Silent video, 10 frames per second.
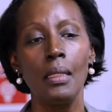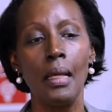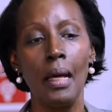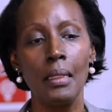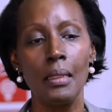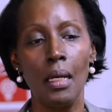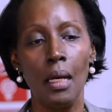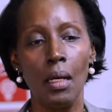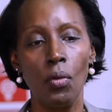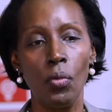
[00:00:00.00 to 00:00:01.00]

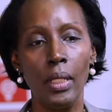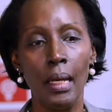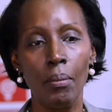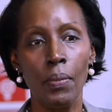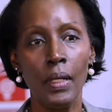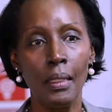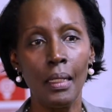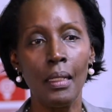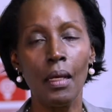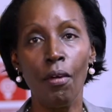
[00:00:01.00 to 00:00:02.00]
that we are
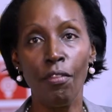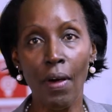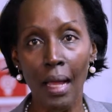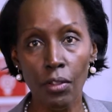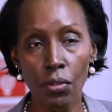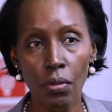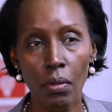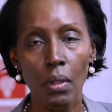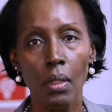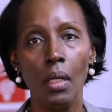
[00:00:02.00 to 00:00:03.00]
bringing value
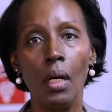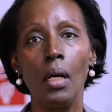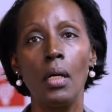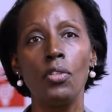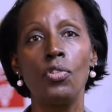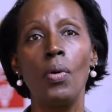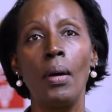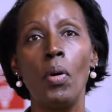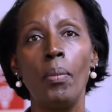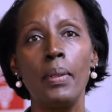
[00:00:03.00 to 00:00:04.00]
to
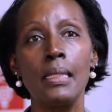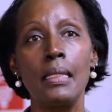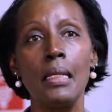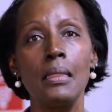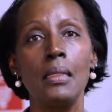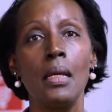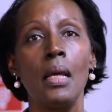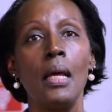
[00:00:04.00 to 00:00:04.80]
our member states,